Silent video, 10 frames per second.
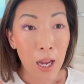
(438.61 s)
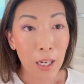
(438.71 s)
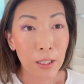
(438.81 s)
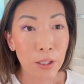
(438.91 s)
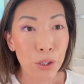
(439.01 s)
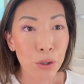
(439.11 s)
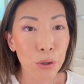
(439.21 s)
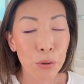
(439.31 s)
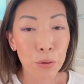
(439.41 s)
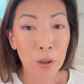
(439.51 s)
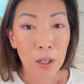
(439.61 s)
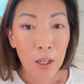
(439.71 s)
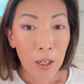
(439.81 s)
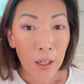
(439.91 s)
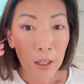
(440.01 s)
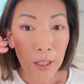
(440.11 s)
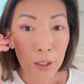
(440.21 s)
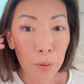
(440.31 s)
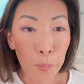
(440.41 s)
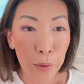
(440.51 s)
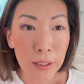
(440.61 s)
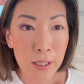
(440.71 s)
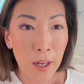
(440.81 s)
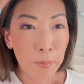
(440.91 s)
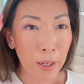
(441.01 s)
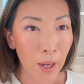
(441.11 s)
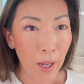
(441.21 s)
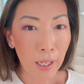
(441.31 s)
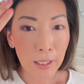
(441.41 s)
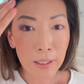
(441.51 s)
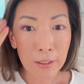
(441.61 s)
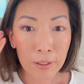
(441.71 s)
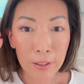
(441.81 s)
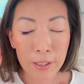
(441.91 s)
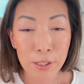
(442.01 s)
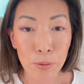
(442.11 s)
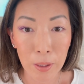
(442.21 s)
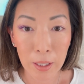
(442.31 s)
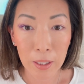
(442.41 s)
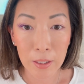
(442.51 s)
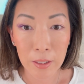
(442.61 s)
And then 2, it'll bring down my eye this way.